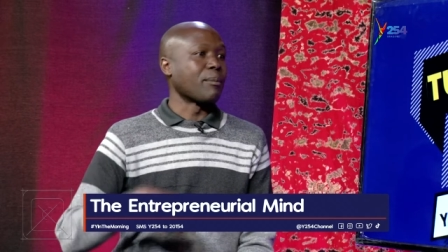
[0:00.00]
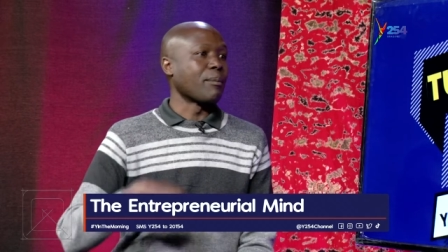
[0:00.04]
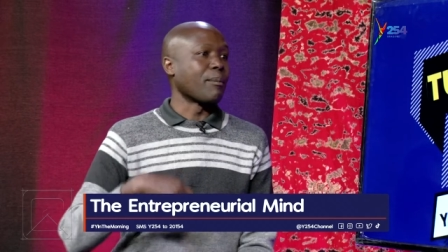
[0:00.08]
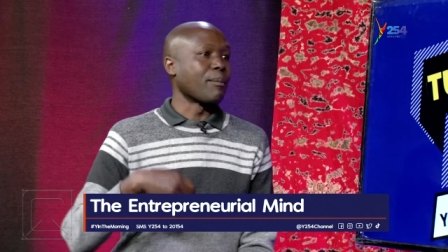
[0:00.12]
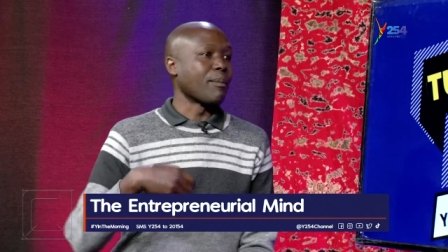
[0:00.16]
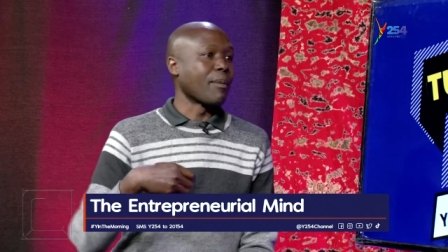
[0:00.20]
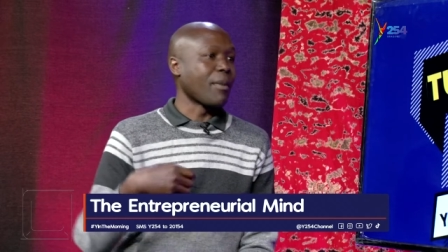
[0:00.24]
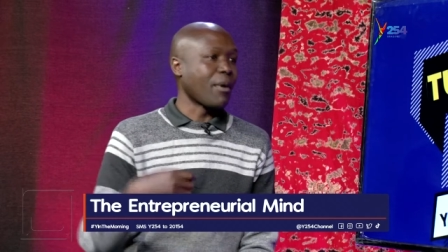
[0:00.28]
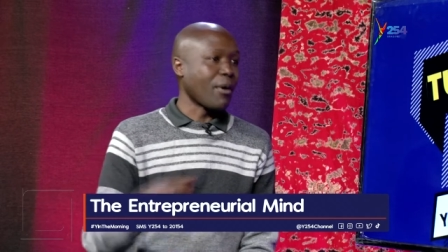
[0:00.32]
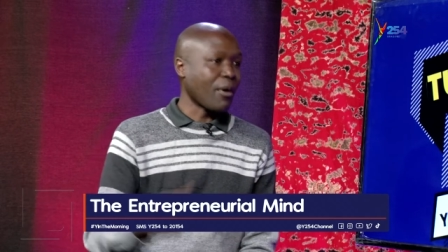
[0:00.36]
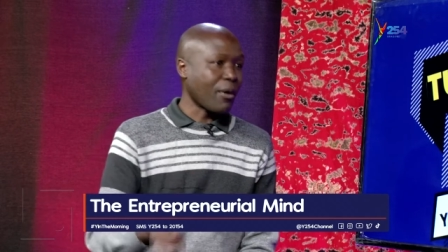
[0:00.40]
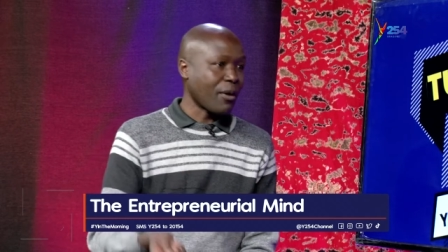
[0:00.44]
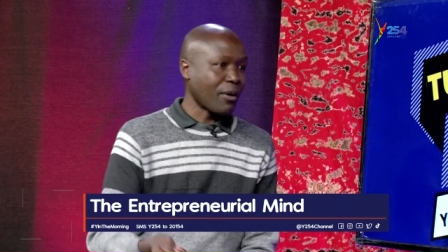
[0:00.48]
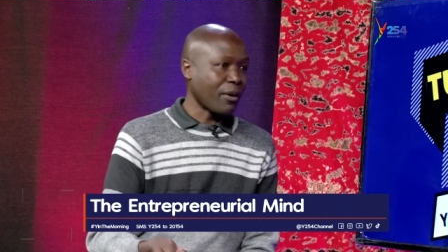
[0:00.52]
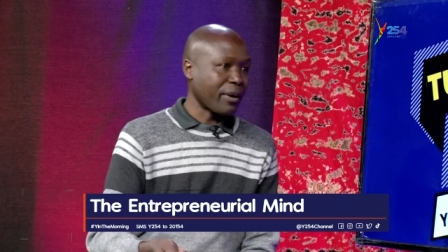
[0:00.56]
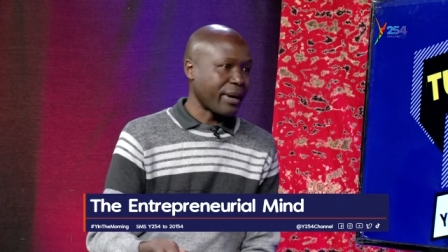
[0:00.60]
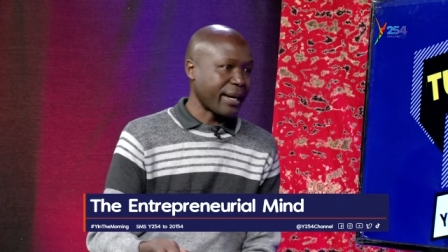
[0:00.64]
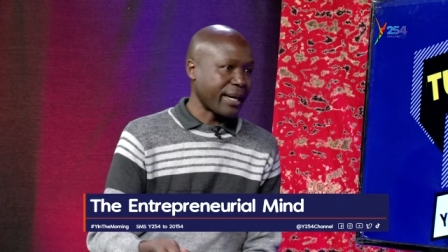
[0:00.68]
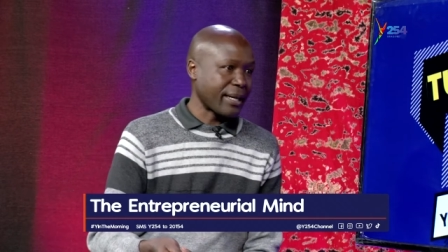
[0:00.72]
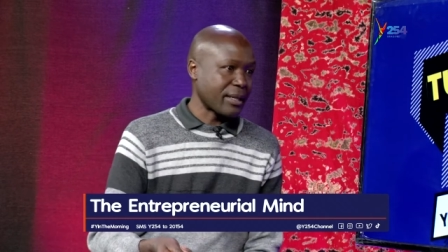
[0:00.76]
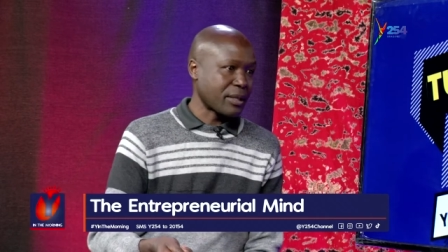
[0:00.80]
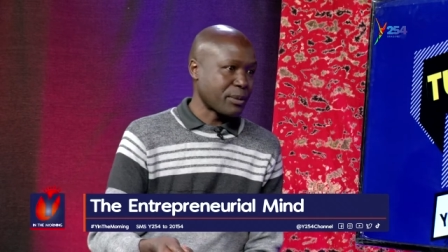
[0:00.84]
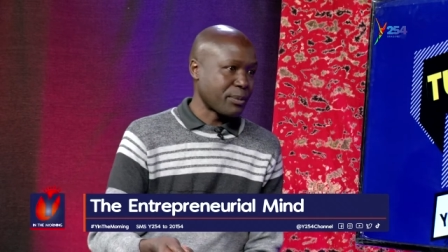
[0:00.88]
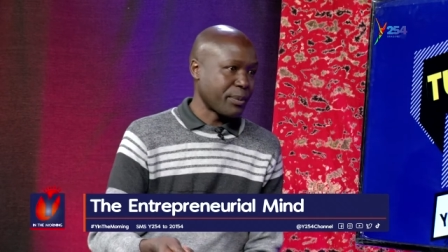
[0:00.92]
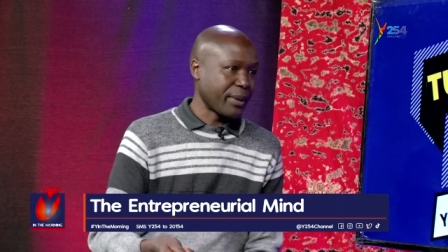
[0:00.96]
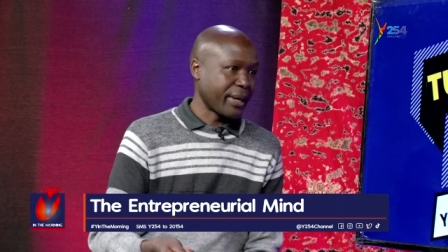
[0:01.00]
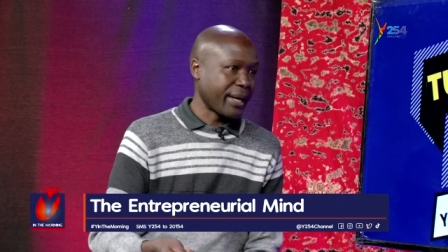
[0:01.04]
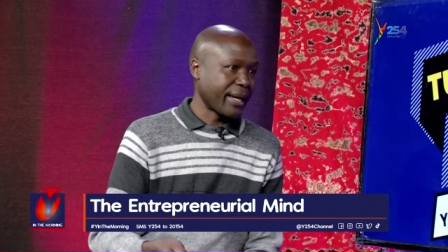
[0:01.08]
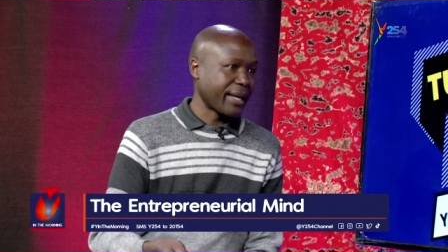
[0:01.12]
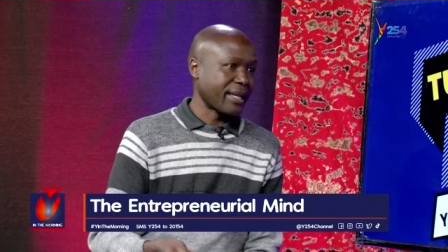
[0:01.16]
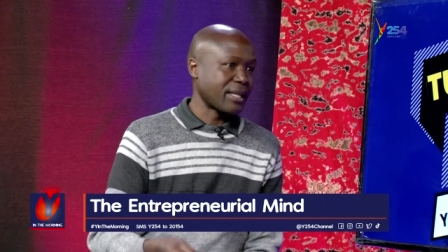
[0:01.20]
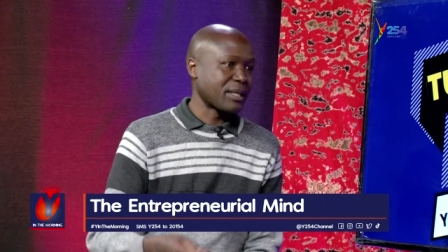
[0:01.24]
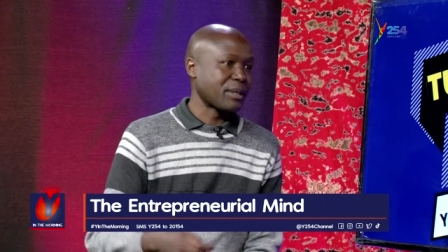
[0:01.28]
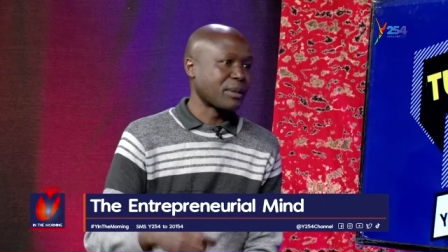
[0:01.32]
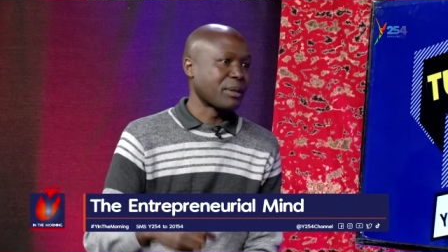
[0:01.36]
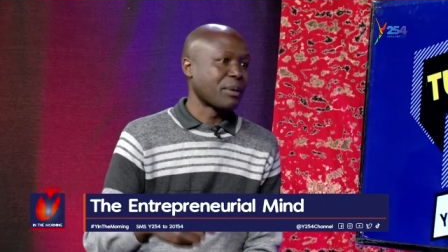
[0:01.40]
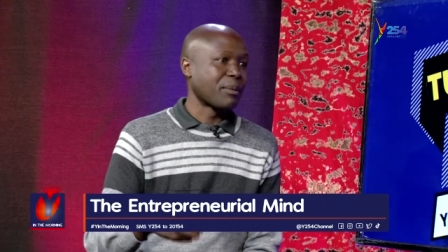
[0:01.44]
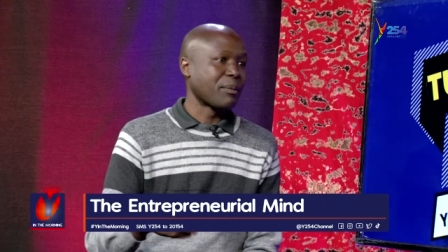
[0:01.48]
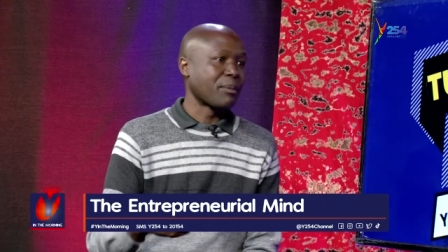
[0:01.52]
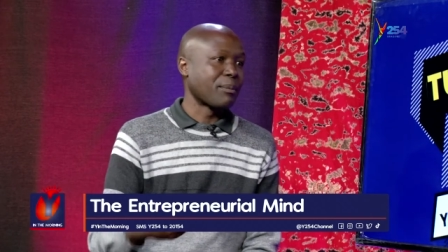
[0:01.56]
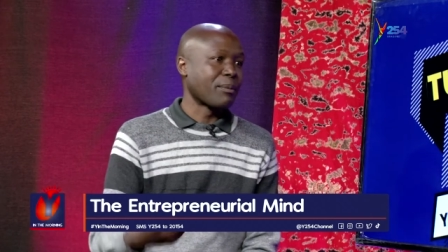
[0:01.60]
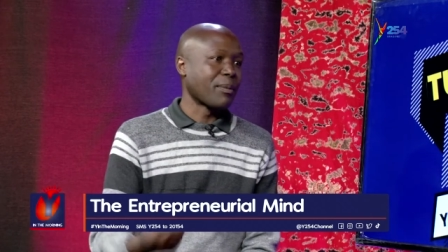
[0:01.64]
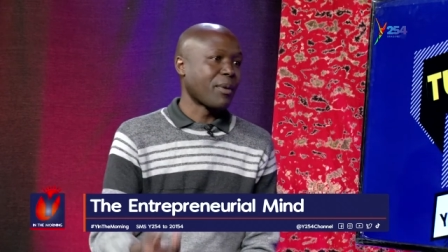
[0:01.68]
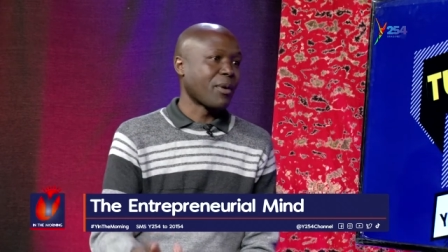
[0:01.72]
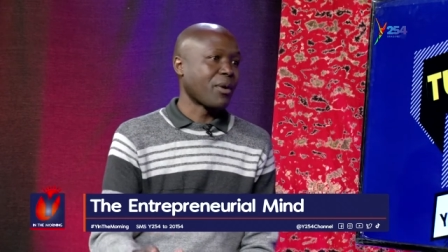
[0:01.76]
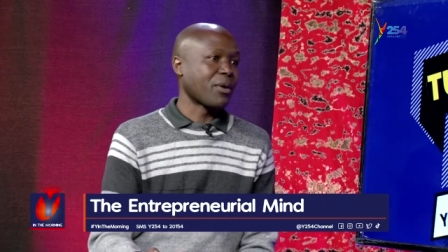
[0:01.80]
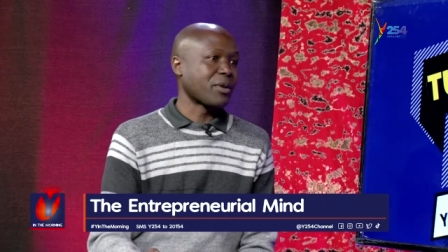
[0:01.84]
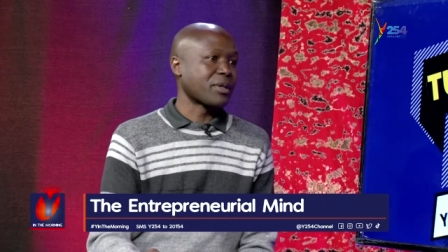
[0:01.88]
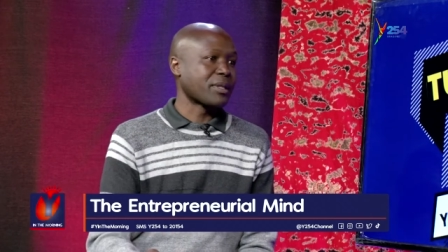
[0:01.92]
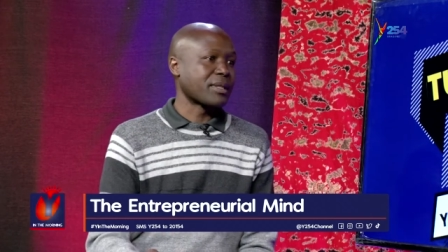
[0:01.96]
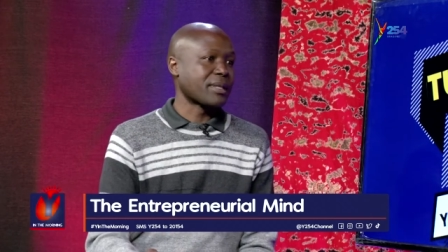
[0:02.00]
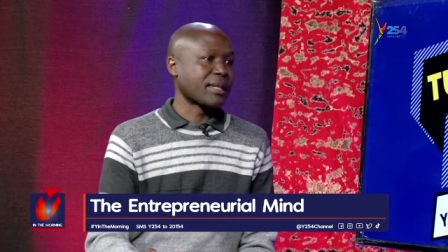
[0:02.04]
more experience, more